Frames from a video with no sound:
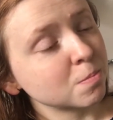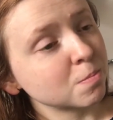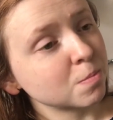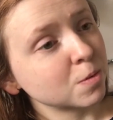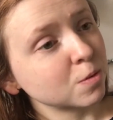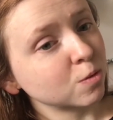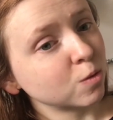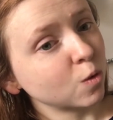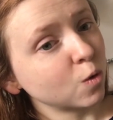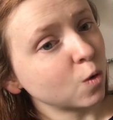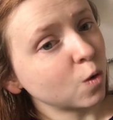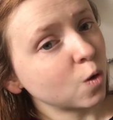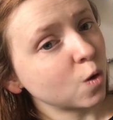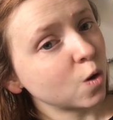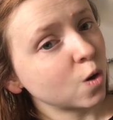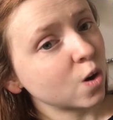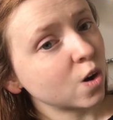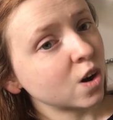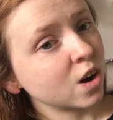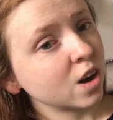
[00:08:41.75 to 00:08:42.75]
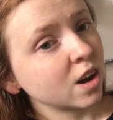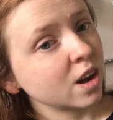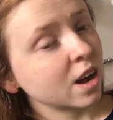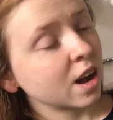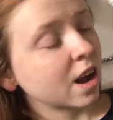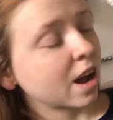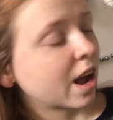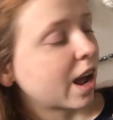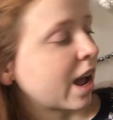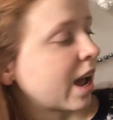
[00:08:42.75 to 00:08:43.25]
before
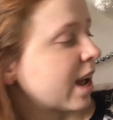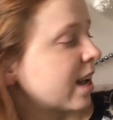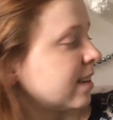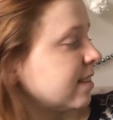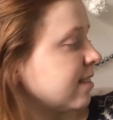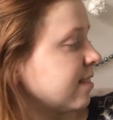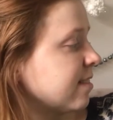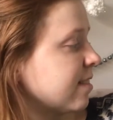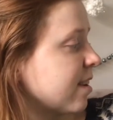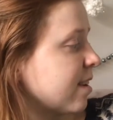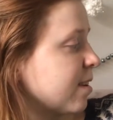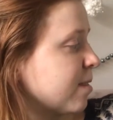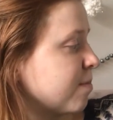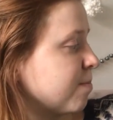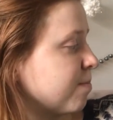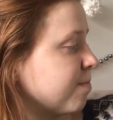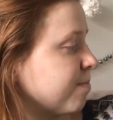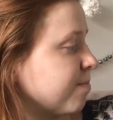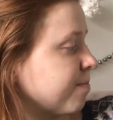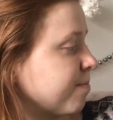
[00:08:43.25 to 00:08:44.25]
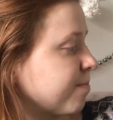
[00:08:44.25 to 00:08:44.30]
and um,